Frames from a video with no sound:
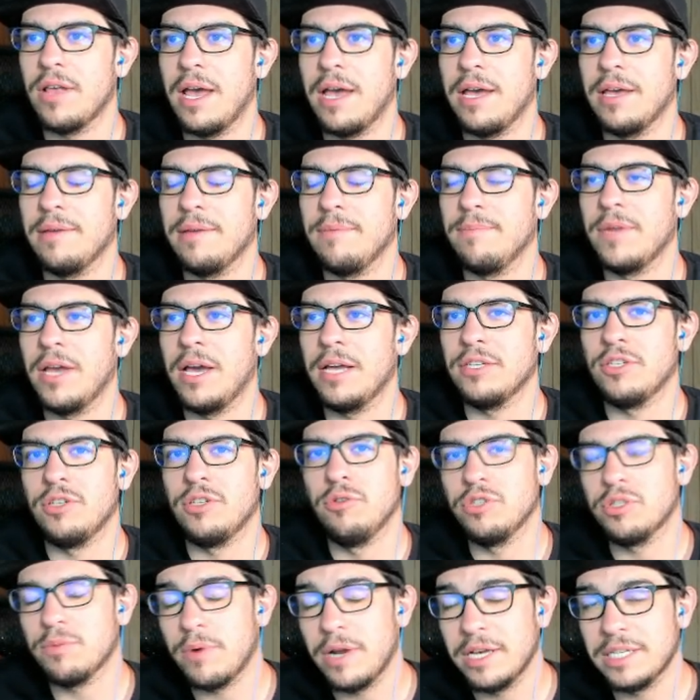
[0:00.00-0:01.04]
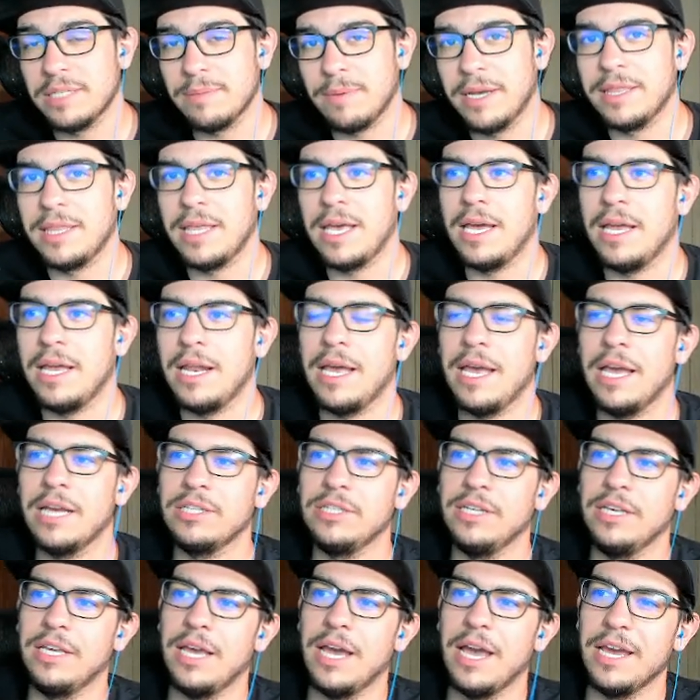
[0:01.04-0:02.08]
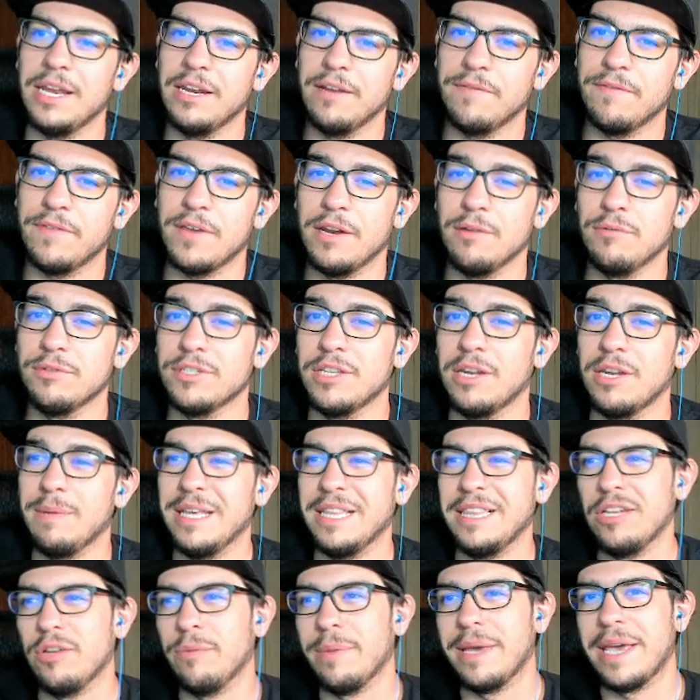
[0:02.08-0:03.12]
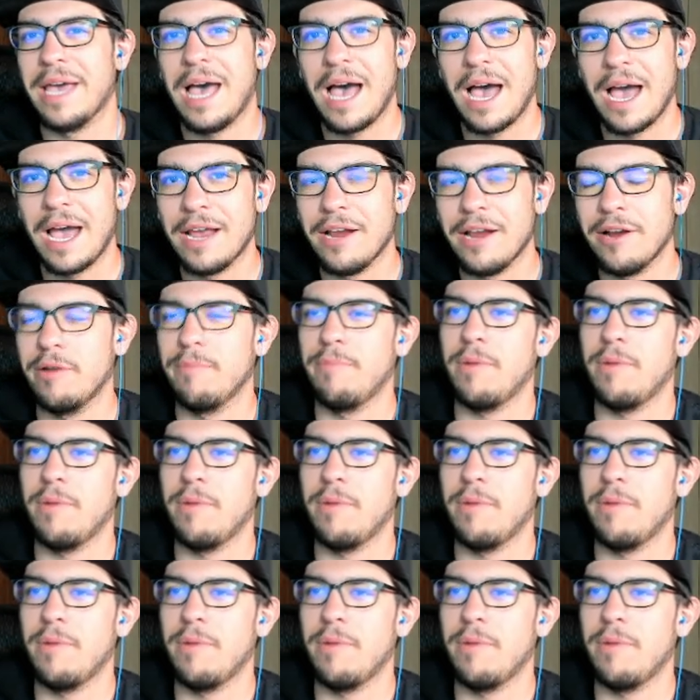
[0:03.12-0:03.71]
I'm not too surprised by that. I actually kind of thought it was going to be a little bit higher,